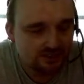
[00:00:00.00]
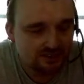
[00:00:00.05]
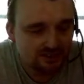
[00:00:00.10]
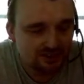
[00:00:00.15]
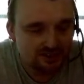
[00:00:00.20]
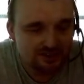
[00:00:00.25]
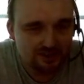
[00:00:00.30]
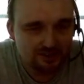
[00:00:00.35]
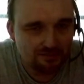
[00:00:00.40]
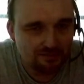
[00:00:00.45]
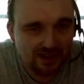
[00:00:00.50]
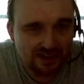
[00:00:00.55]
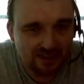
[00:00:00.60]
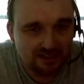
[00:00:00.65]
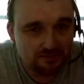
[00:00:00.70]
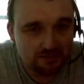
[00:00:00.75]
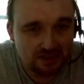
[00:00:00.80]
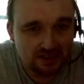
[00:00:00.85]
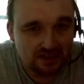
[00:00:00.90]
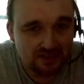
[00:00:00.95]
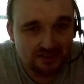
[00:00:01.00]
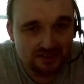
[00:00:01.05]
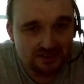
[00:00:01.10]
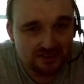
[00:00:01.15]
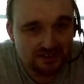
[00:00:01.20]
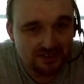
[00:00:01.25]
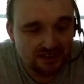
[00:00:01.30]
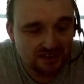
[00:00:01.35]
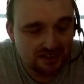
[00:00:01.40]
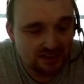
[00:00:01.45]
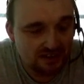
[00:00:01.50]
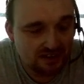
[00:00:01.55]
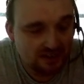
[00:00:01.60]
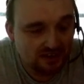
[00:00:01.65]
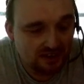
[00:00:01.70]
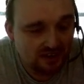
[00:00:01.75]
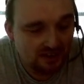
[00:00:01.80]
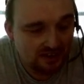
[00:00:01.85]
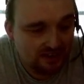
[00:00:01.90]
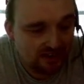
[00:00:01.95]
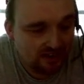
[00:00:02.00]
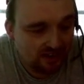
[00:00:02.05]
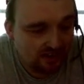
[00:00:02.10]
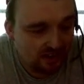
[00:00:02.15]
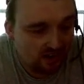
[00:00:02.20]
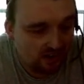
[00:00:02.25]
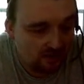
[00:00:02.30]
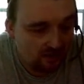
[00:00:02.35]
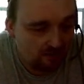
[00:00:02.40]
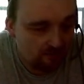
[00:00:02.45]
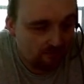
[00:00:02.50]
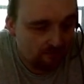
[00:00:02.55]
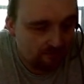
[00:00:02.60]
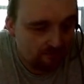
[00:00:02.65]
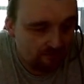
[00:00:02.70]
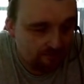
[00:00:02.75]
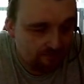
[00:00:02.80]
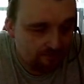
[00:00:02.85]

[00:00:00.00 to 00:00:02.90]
just in my experience. Um,